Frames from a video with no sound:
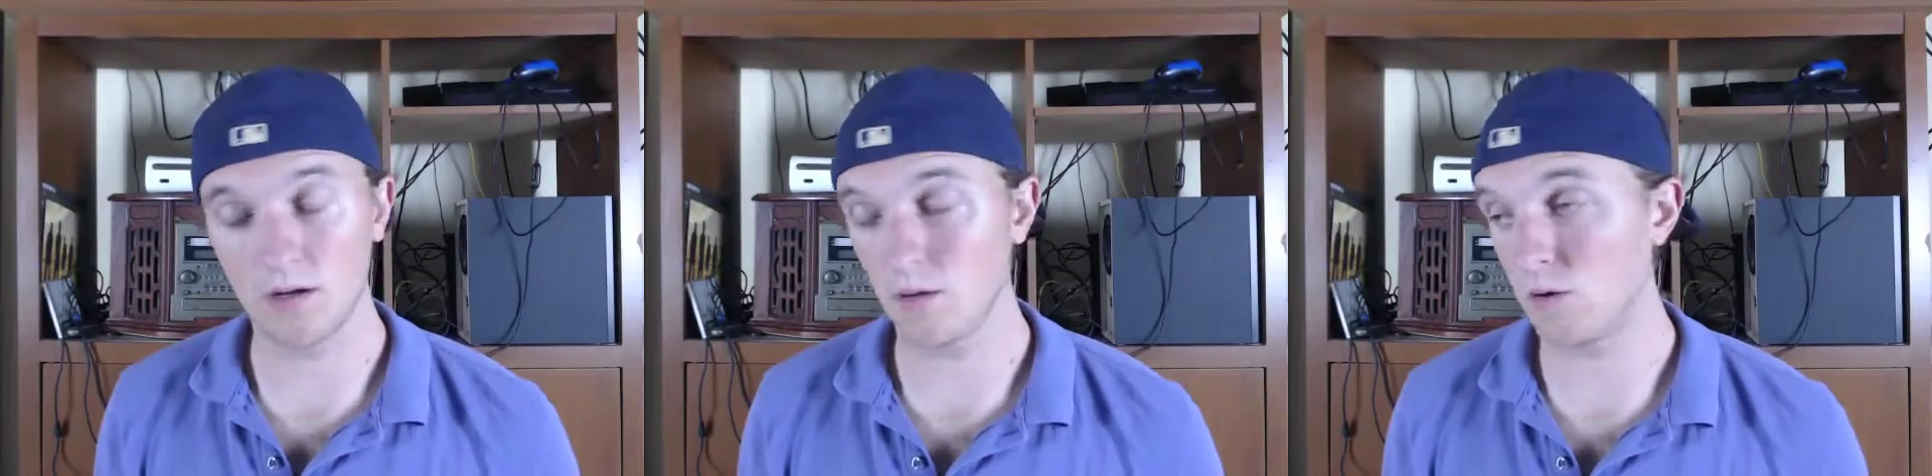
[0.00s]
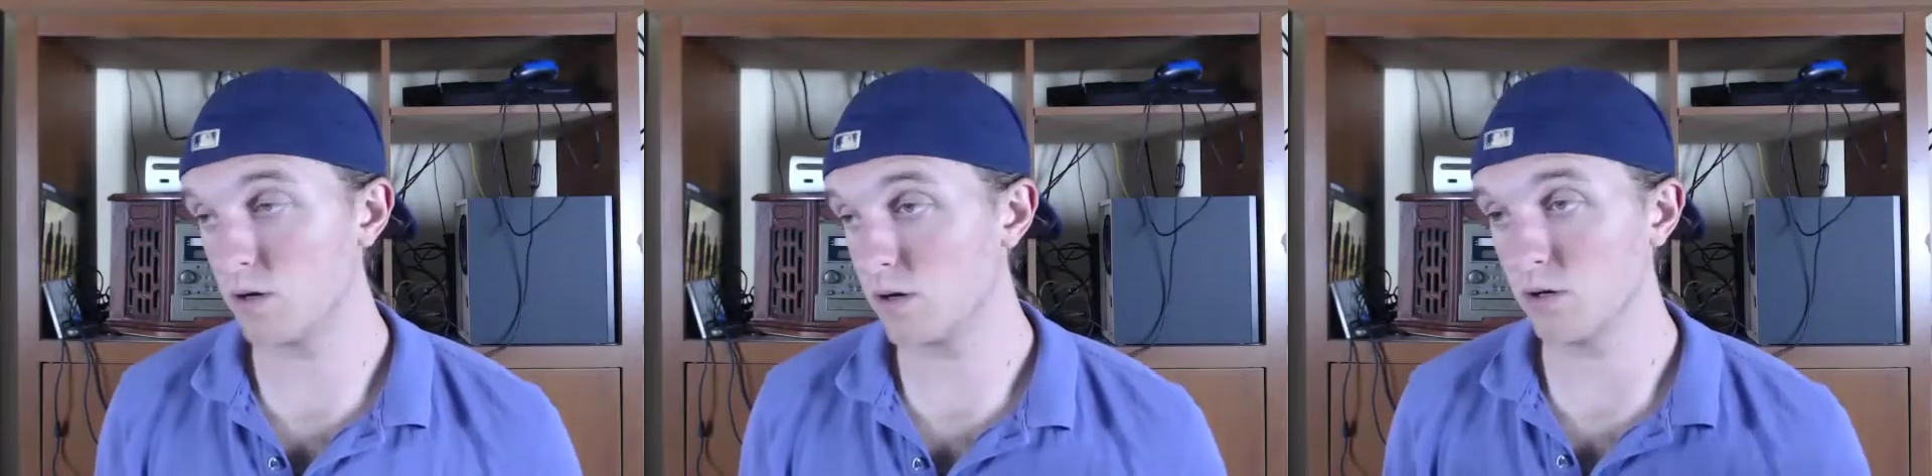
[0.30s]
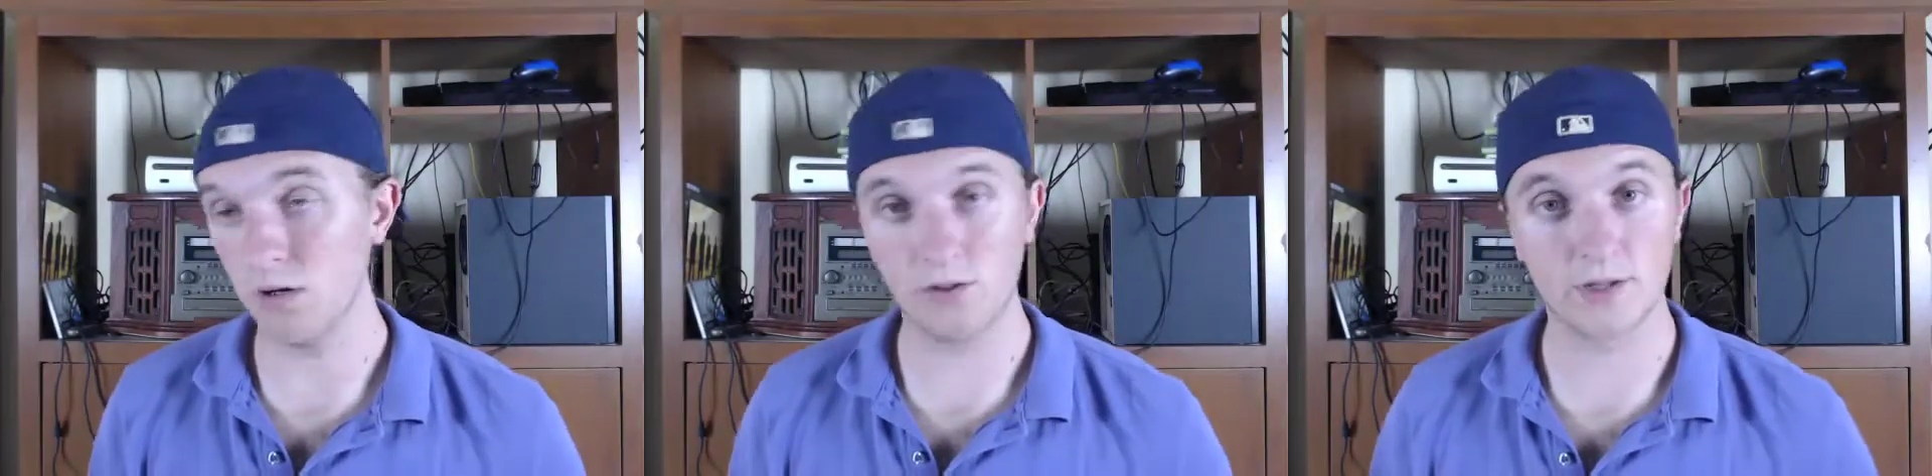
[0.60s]
on
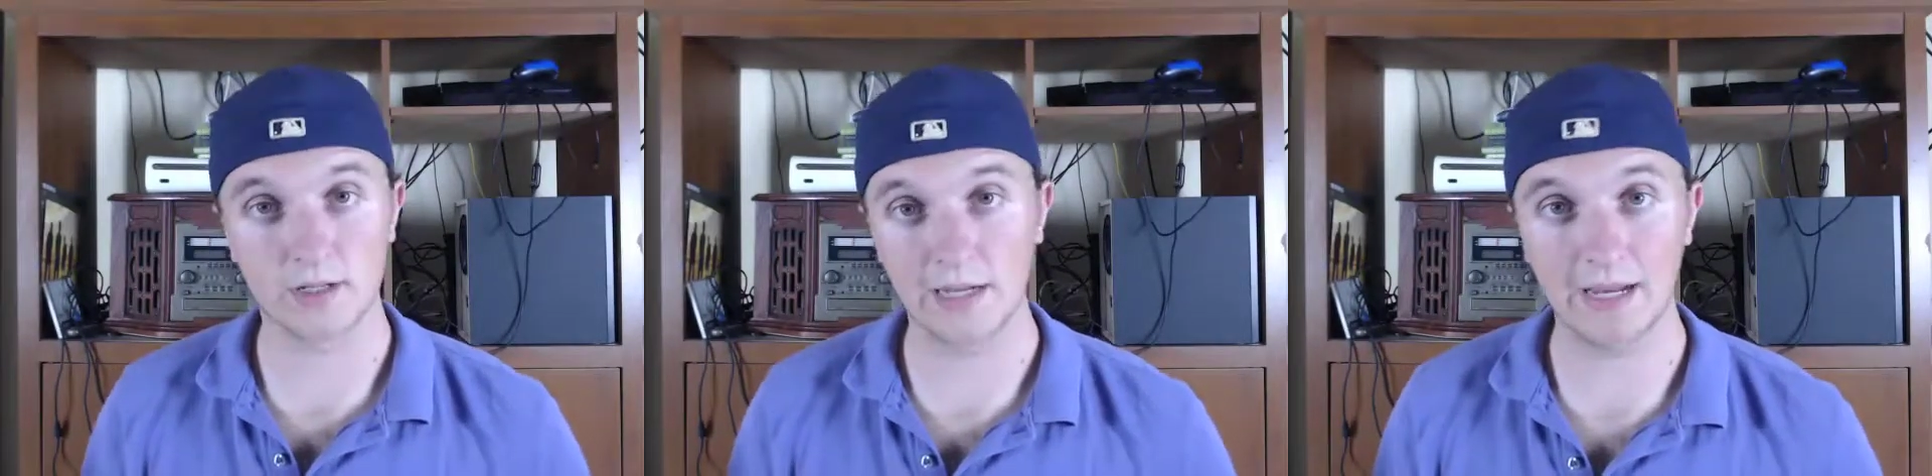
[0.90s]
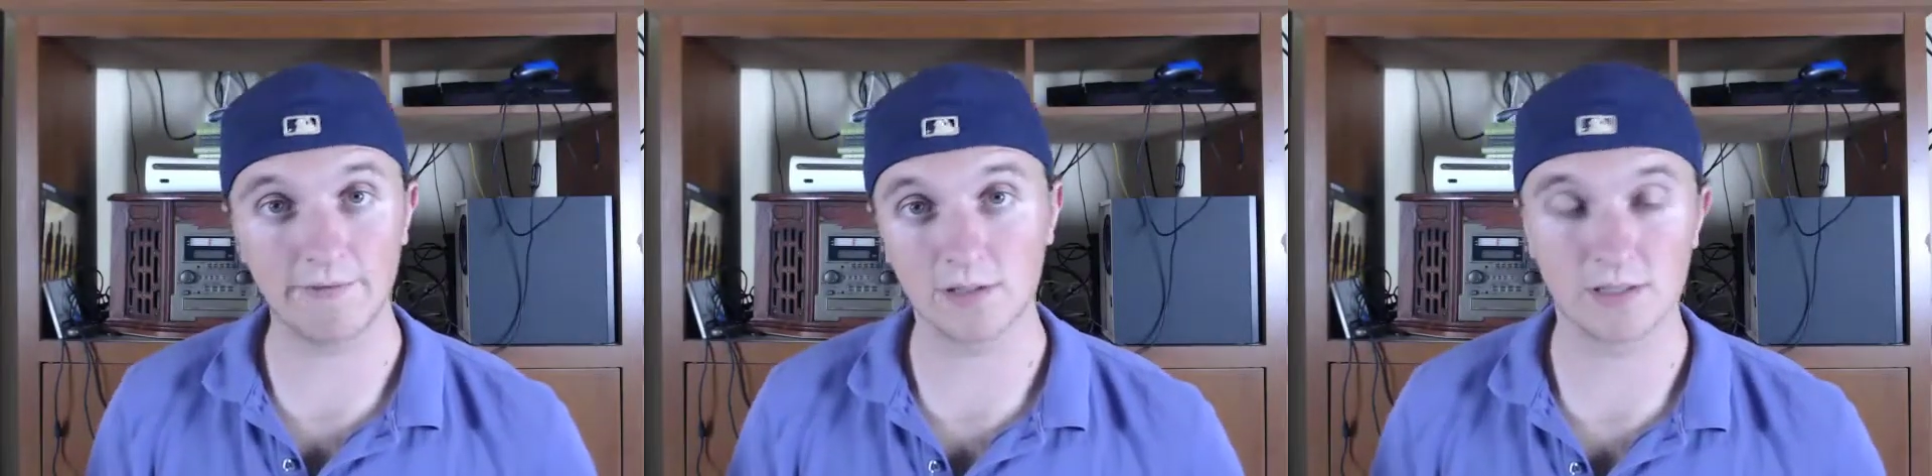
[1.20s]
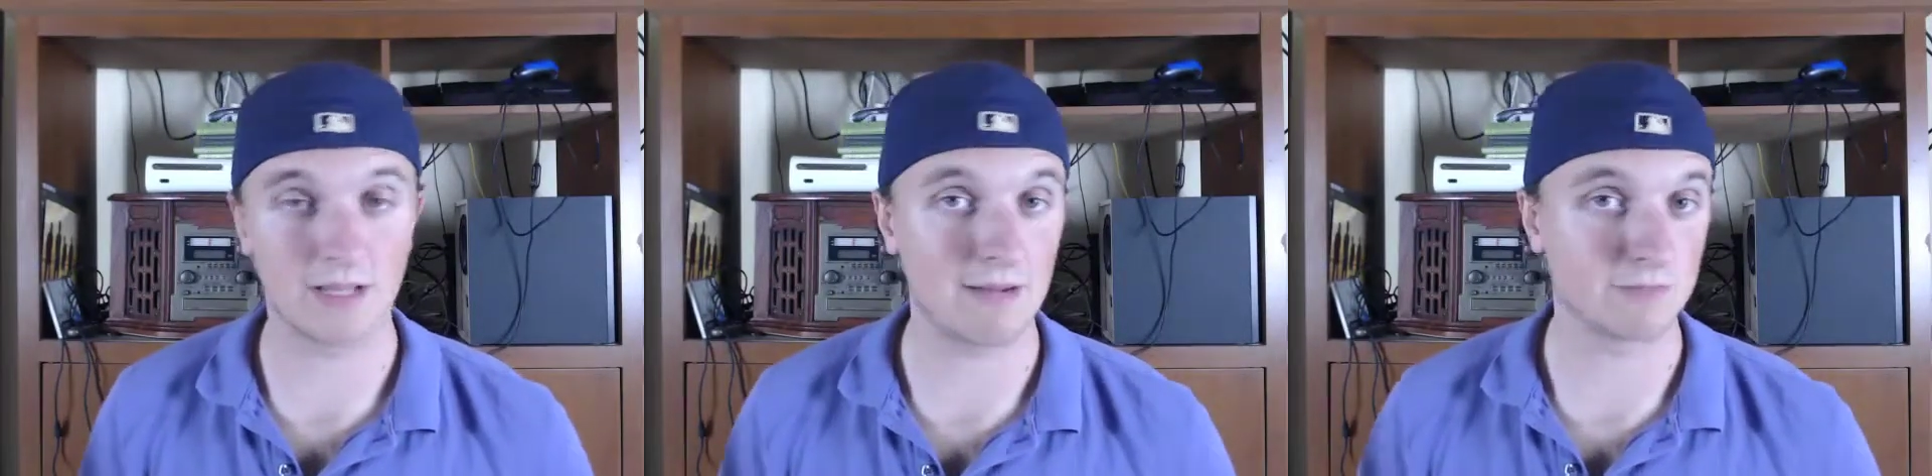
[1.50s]
earth can ever
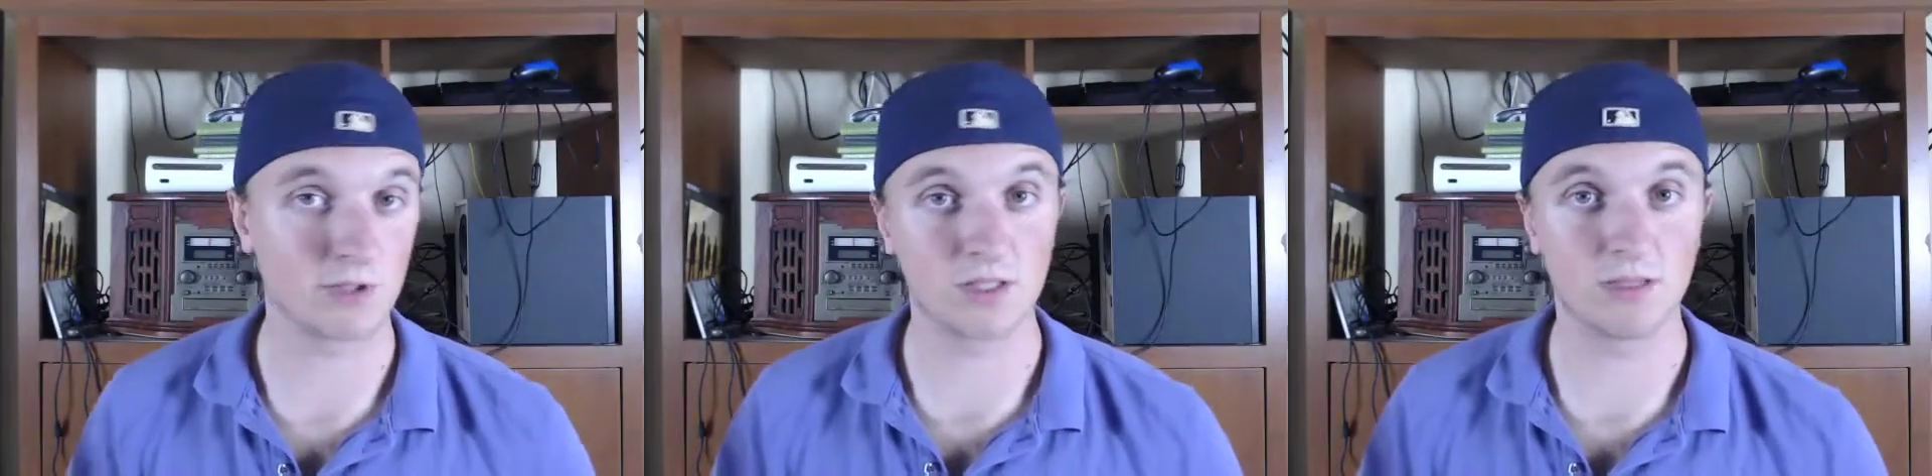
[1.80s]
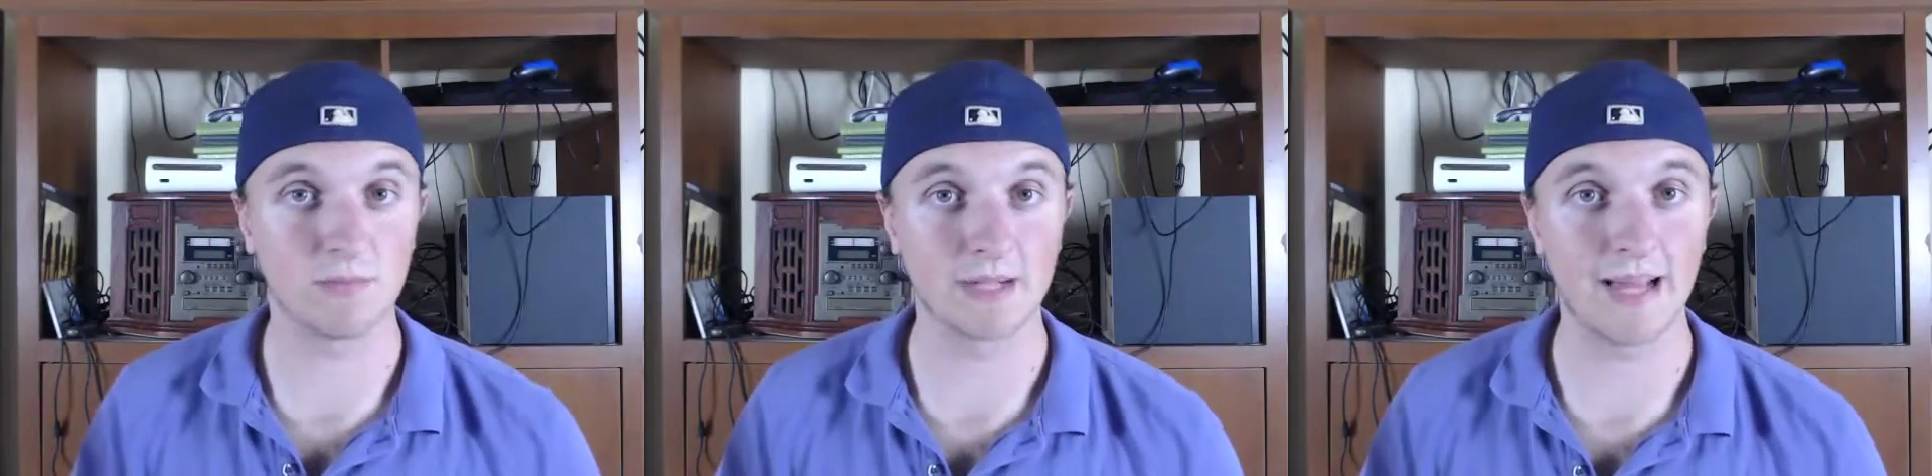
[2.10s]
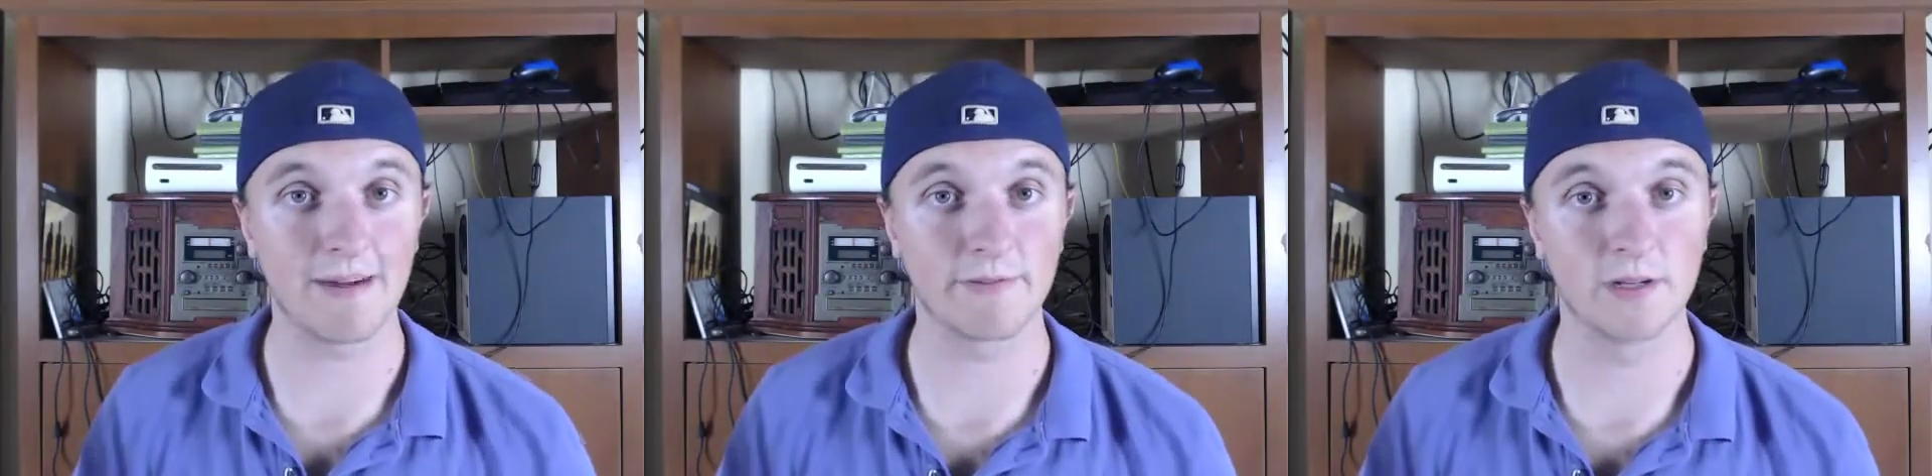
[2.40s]
stop Christian
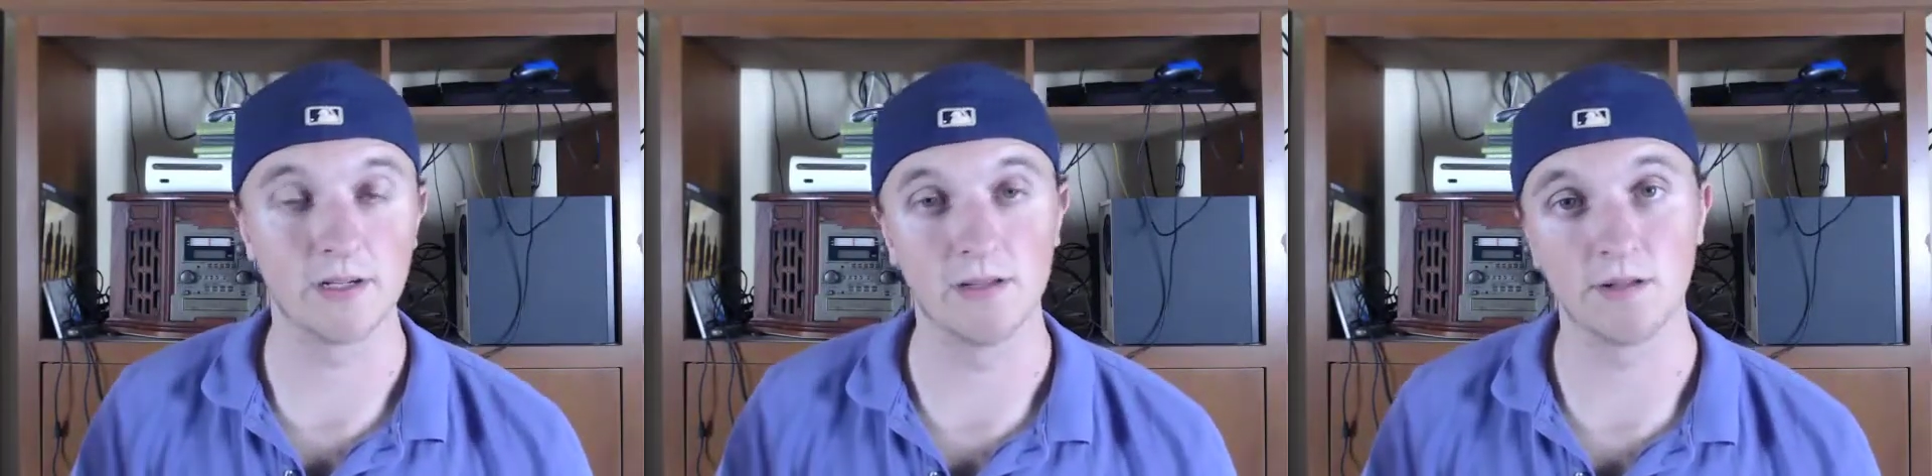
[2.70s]
McCaffrey,